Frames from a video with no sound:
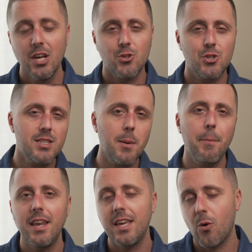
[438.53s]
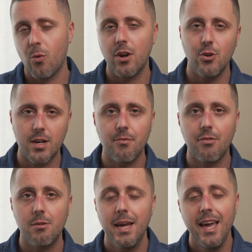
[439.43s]
So just depending where you come
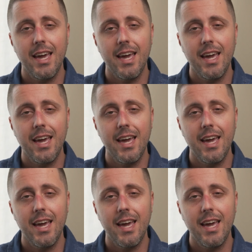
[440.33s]
from,